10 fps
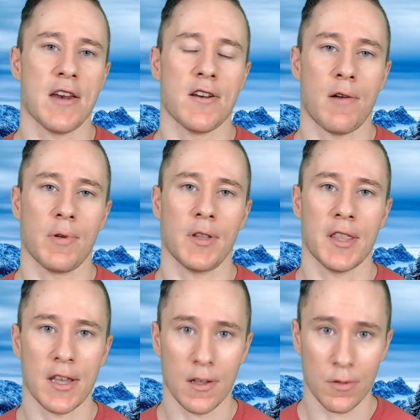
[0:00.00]
not really
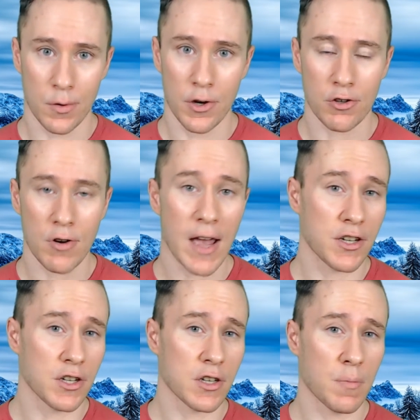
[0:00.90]
thinking through your
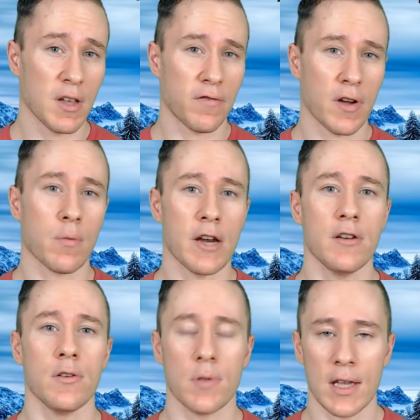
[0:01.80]
strategies can be a fun way to
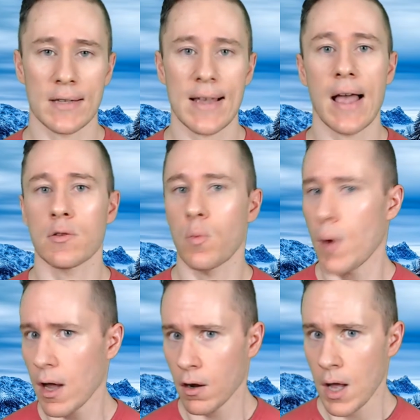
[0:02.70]
do things as
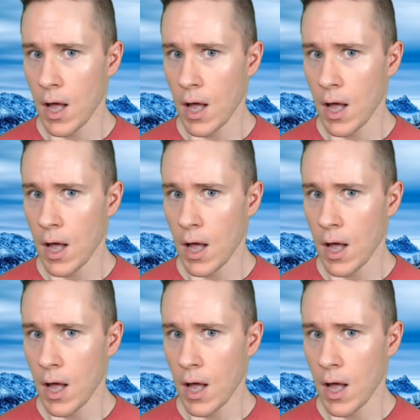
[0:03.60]
well.